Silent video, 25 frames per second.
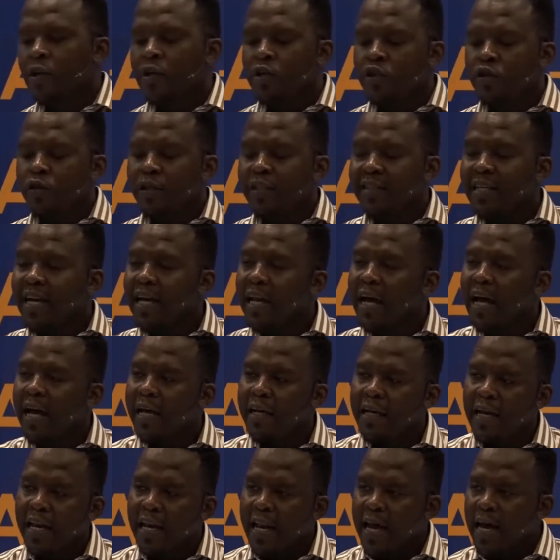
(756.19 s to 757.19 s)
so
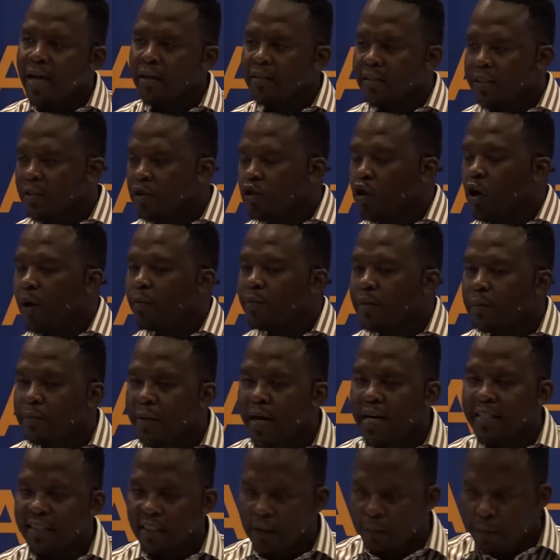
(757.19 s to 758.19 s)
it allows it to
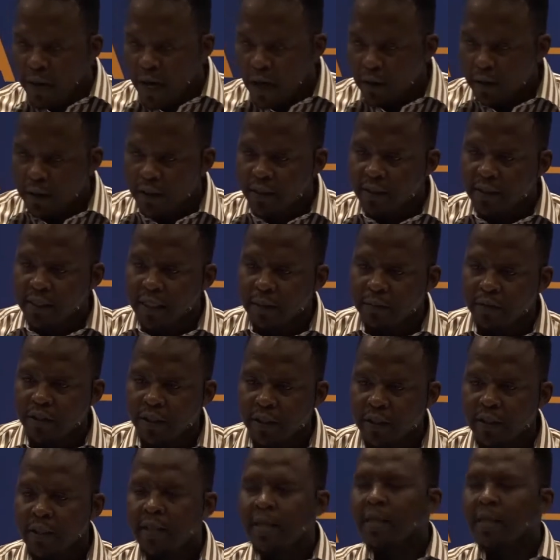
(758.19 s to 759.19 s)
optimize its power consumption.